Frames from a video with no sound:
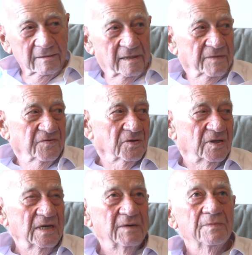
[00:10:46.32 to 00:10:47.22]

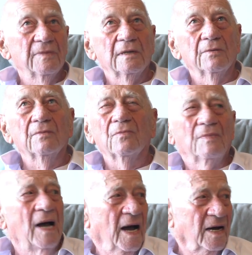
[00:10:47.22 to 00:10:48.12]
nivutim.
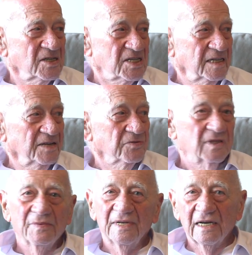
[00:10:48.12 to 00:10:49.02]
How do you say
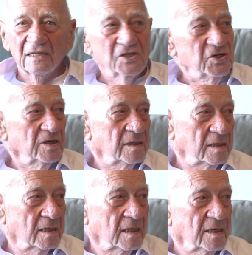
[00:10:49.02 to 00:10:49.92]
nivutim in English?
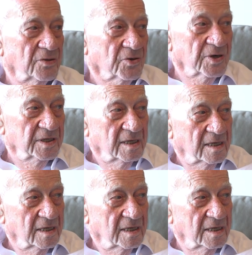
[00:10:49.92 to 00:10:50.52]
Lori?